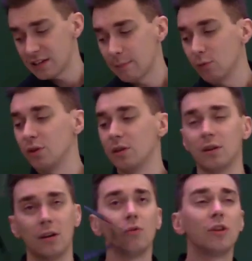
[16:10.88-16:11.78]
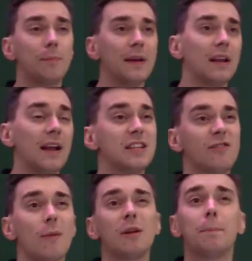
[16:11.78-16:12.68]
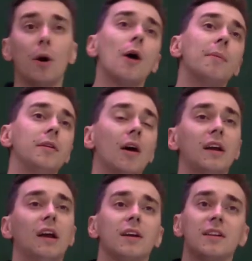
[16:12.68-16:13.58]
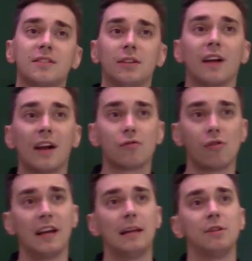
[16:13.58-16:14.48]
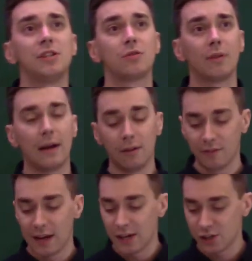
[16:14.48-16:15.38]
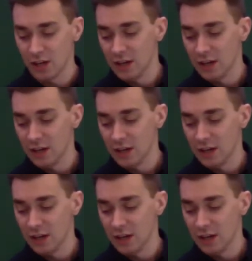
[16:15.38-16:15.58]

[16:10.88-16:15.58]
camera with a big lens, if I'm in a pub at night, I can still get great images without a flash.